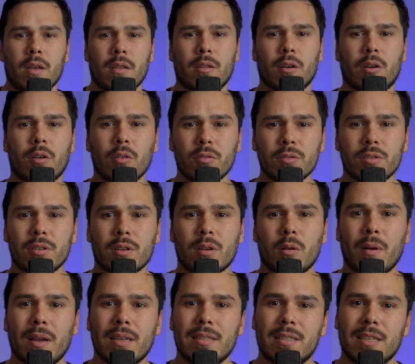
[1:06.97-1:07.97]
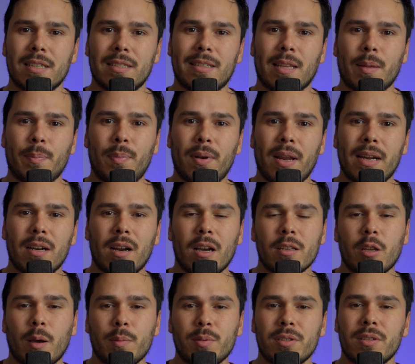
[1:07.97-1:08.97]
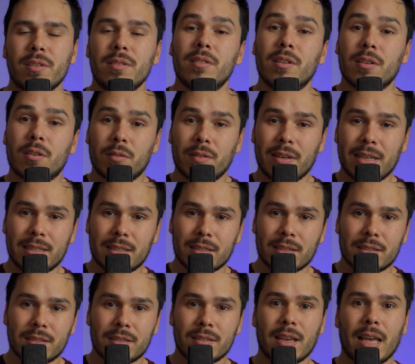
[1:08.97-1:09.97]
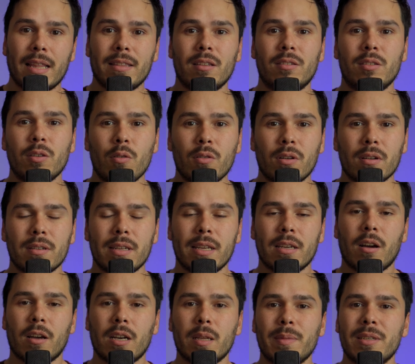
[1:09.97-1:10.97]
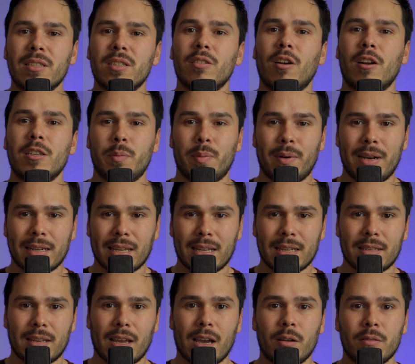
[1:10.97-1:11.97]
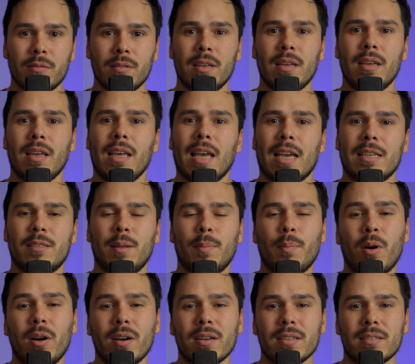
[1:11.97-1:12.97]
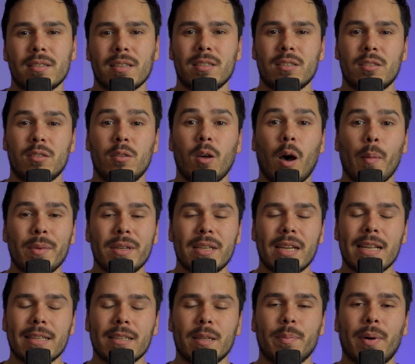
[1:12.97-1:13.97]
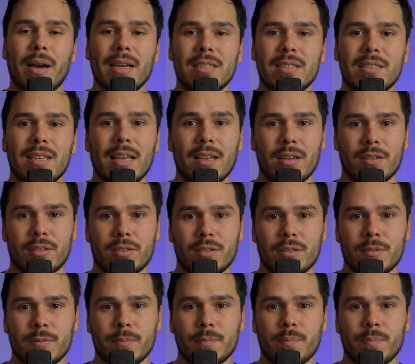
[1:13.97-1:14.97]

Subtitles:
The consequence is that player adoption decreases and the token economy starts breaking down as the market is dominated by sellers.